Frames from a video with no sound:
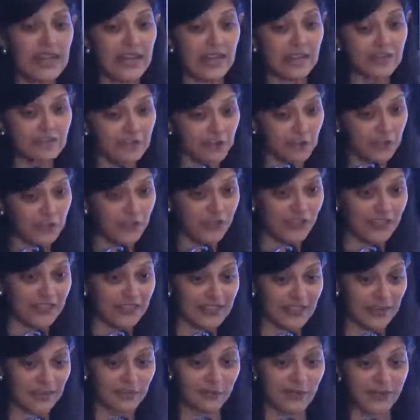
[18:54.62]

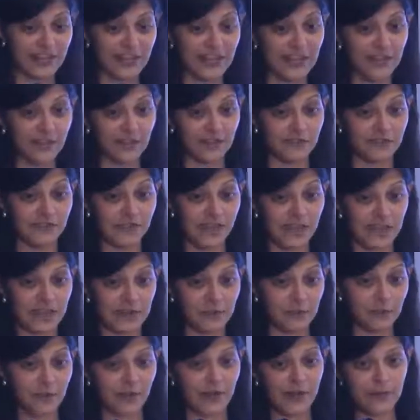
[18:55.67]
Unfortunately, I'm running out of
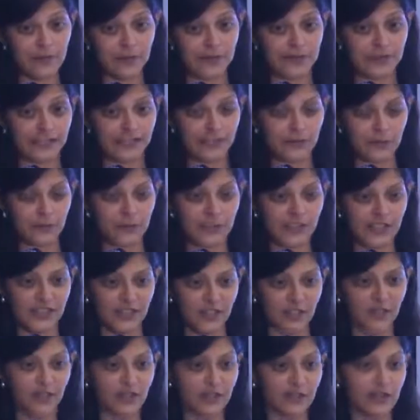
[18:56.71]
time. What I wanted to
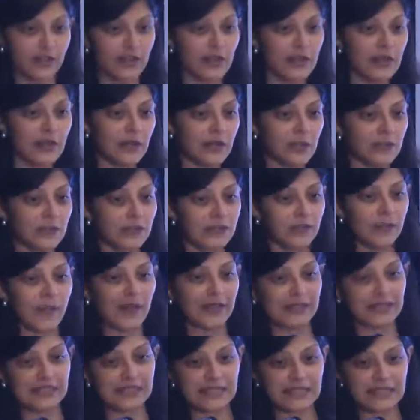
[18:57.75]
touch on was
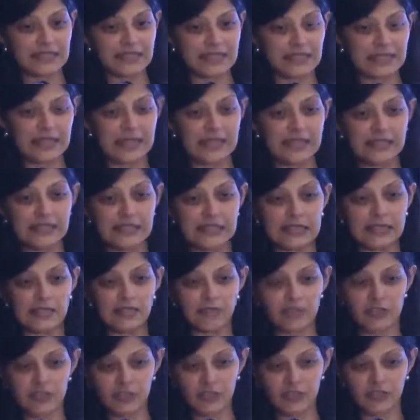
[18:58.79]
patenting in the ASEAN
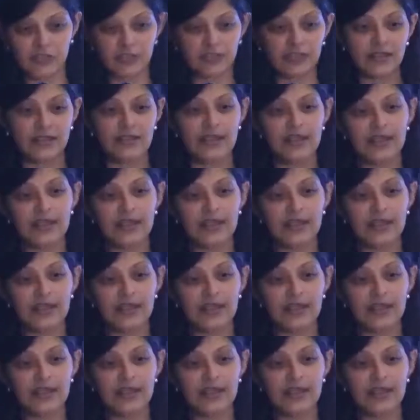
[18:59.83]
region.